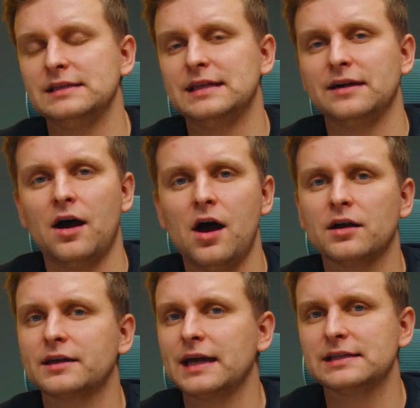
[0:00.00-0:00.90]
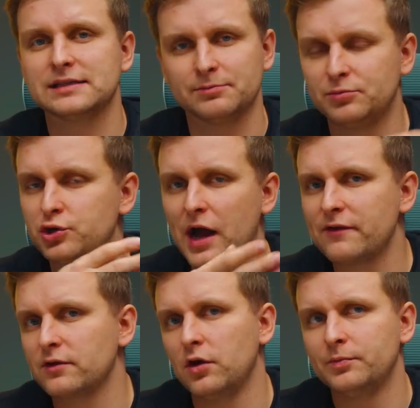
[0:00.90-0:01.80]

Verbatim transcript: is that ARC gets driver